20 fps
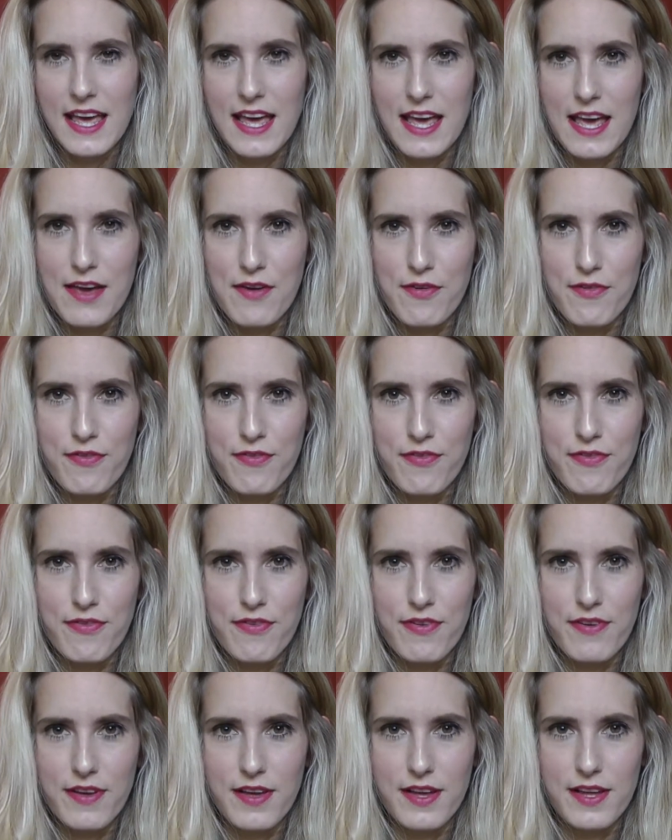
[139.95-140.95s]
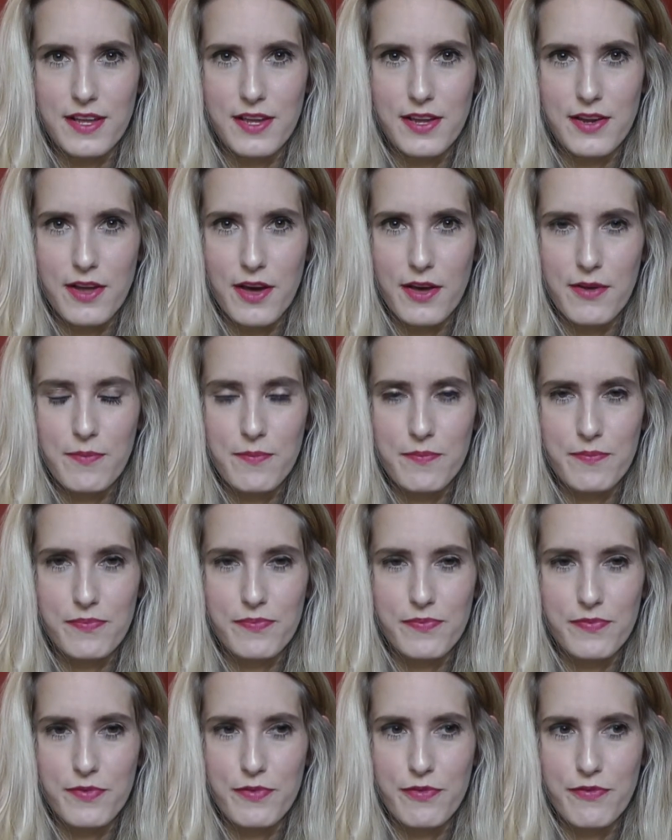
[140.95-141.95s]
if, you know,
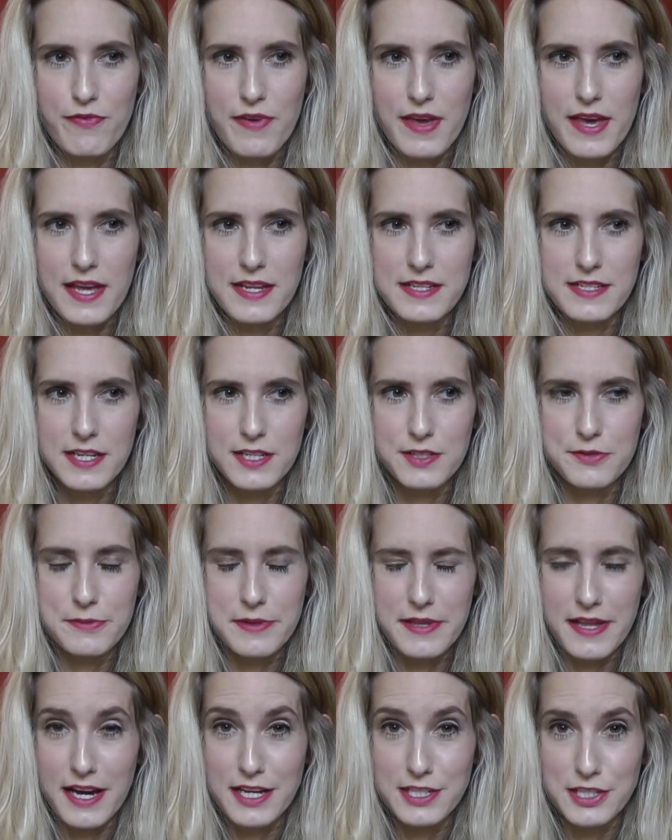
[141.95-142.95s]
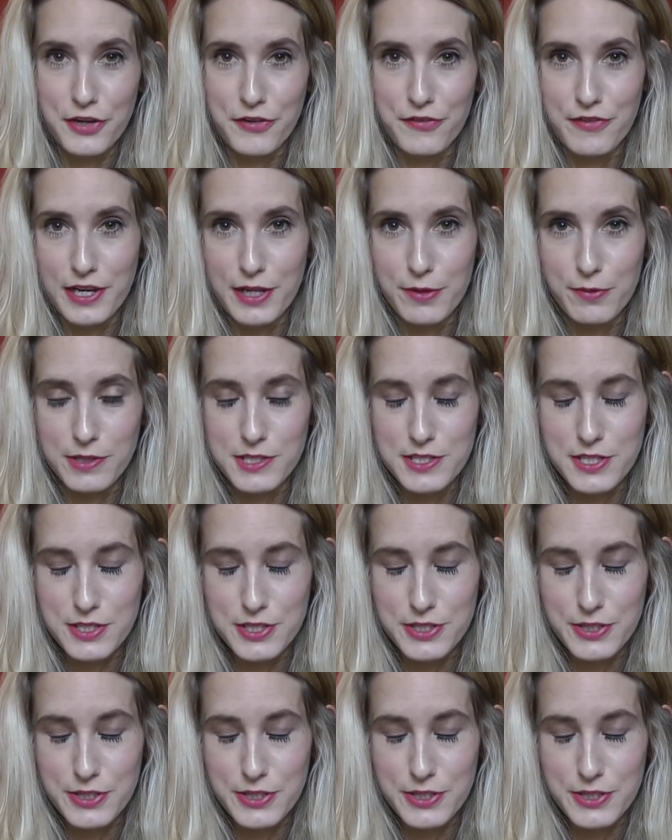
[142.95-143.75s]
fear tells me that I don't really want to